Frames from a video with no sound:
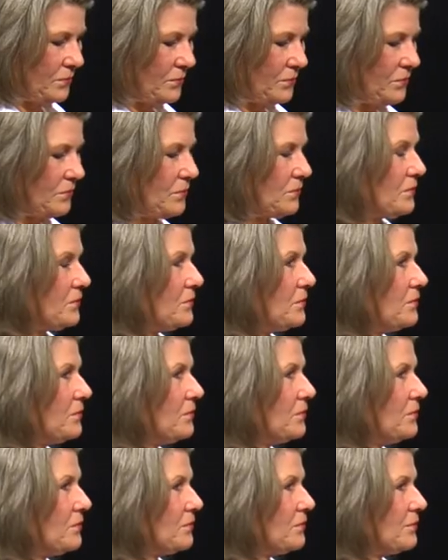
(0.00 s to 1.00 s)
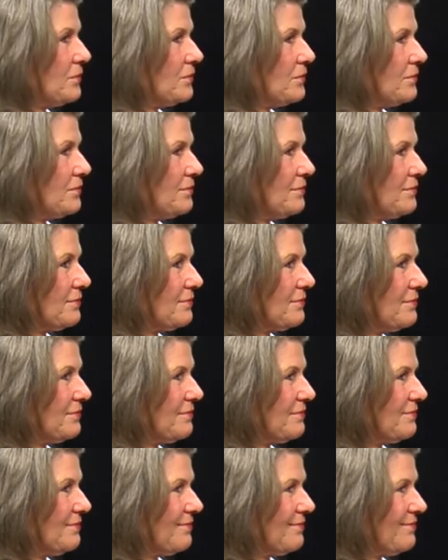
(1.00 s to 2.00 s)

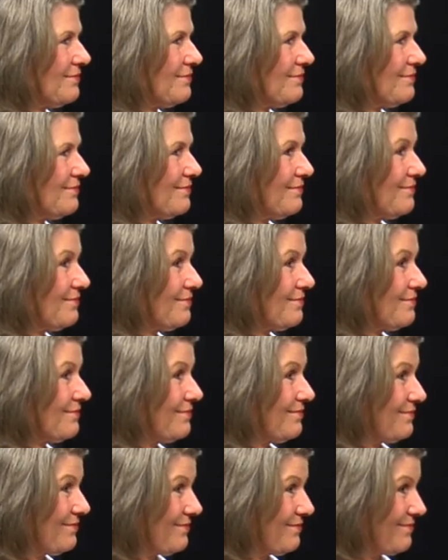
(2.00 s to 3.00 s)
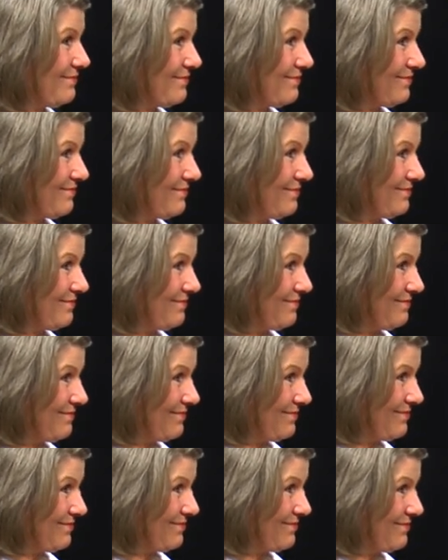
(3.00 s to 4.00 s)

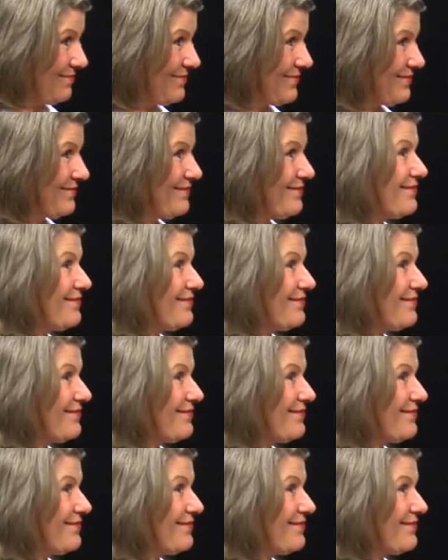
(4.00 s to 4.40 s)
[no speech]